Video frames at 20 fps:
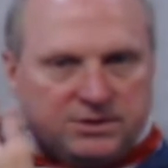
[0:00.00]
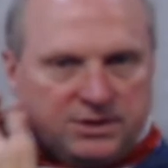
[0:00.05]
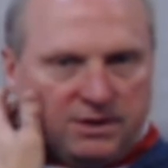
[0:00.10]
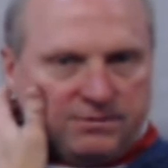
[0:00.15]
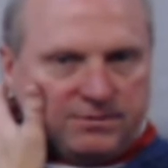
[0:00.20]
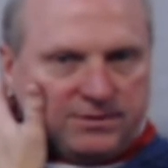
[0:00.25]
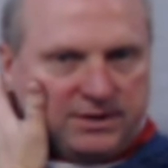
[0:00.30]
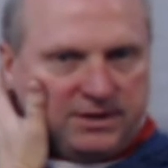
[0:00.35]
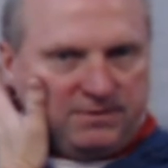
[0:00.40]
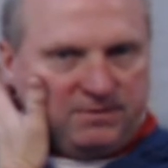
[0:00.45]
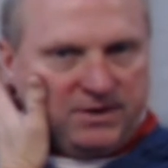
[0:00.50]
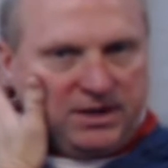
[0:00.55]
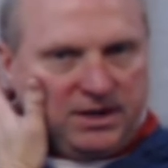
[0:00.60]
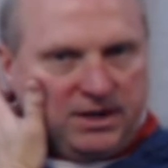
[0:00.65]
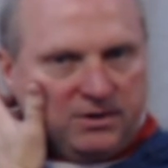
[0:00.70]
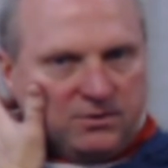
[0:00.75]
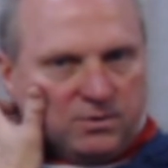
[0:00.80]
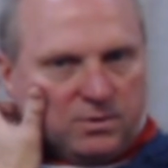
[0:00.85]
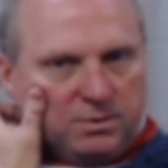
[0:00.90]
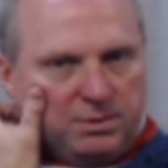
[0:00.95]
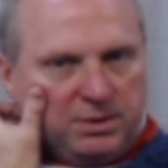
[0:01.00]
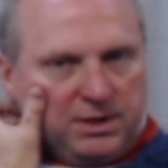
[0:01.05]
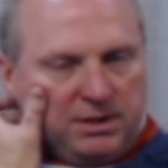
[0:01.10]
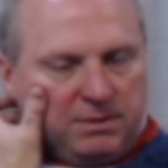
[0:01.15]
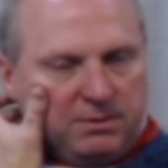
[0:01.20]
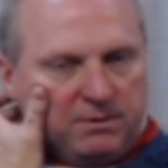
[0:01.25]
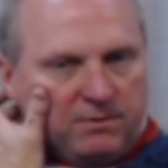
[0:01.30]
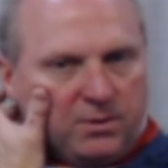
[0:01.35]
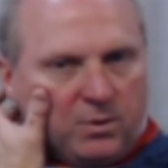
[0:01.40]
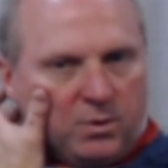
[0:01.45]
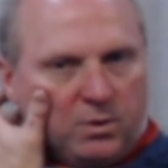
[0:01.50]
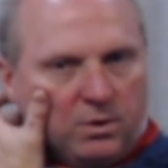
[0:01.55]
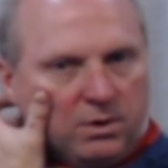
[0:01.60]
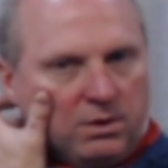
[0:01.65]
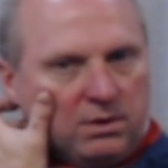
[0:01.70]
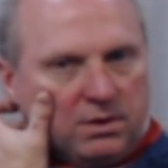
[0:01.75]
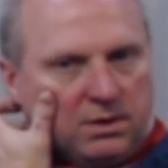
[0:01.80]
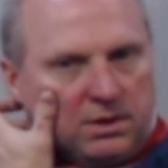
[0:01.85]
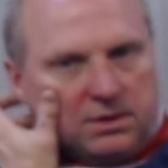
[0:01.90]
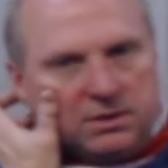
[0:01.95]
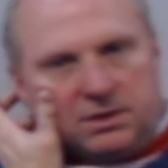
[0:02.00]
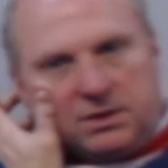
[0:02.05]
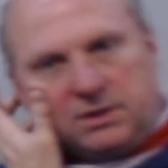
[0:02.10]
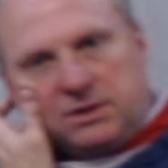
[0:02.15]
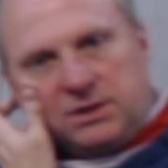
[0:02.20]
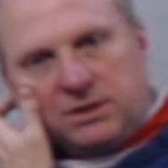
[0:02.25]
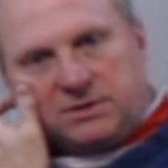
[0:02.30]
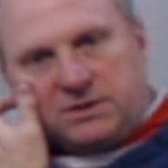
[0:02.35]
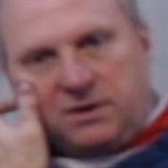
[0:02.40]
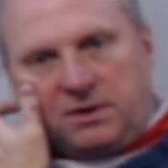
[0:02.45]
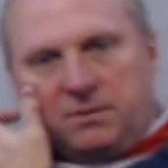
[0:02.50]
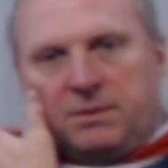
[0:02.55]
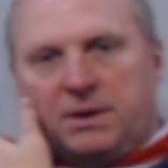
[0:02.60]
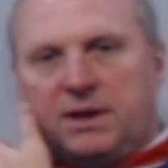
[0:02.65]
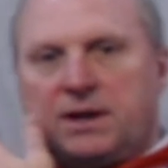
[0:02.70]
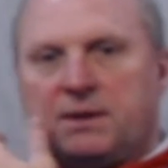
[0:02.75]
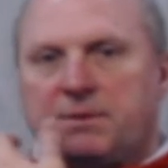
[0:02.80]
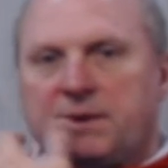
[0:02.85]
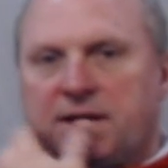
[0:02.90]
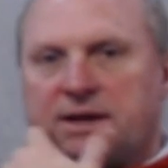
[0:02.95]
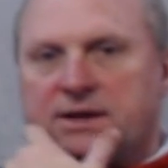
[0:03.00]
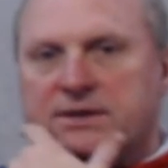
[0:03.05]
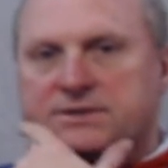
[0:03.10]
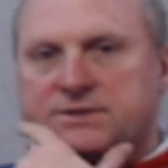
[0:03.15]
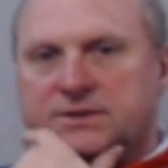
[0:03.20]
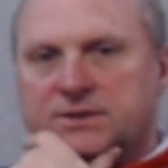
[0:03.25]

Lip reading: Y'all have seen videos with me before concerning Mega Bass.